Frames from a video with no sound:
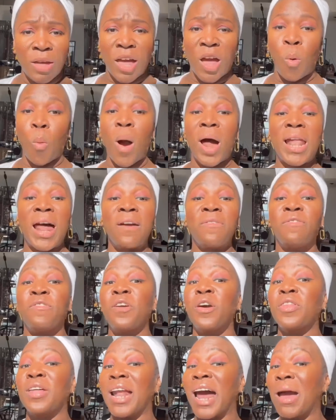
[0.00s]
And while I
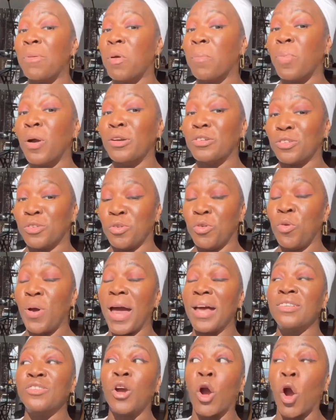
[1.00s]
feel that I'm a person who
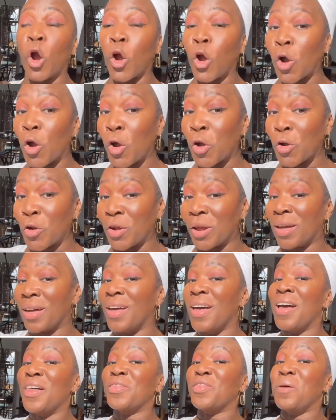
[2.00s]
has earned
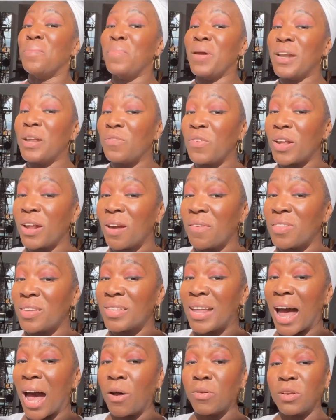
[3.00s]
the benefit of the
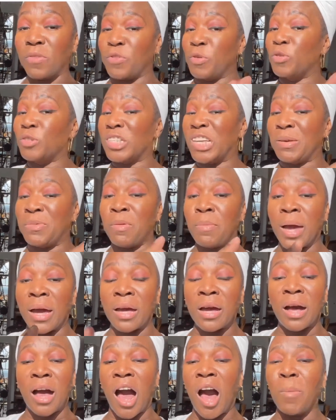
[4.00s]
doubt, and if you see me make
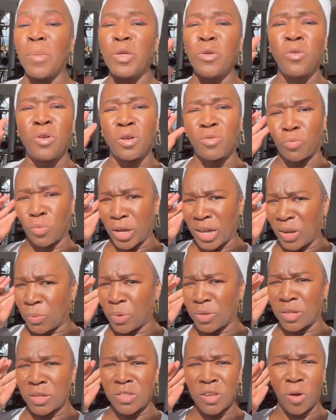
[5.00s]
a comment, you can read it
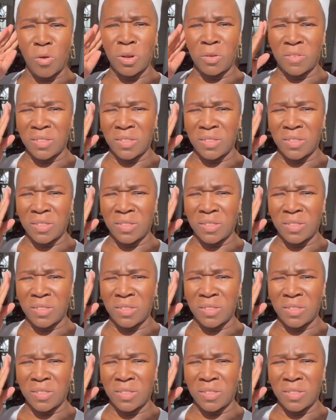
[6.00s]
with the tone of